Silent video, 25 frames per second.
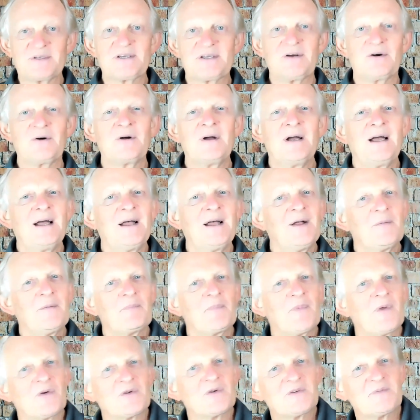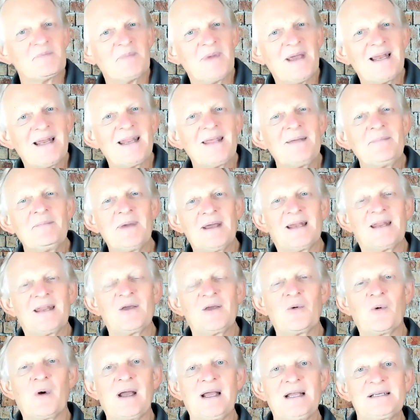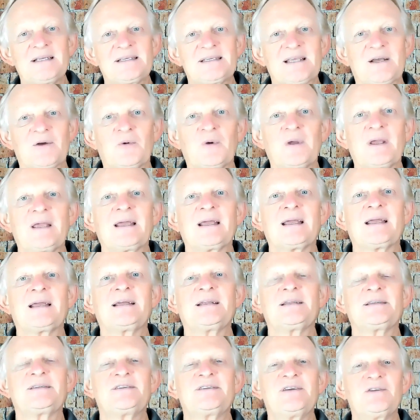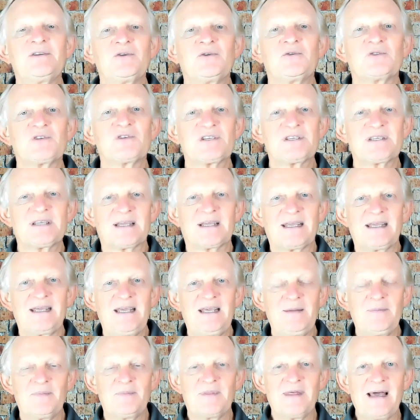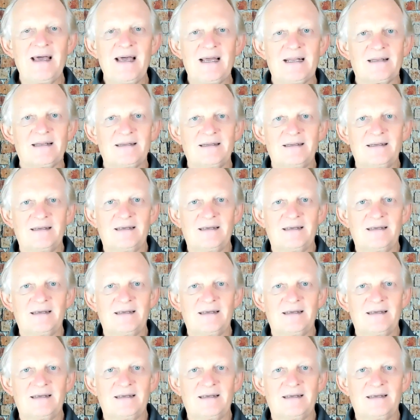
So there's many, many ways that we can continue just to keep that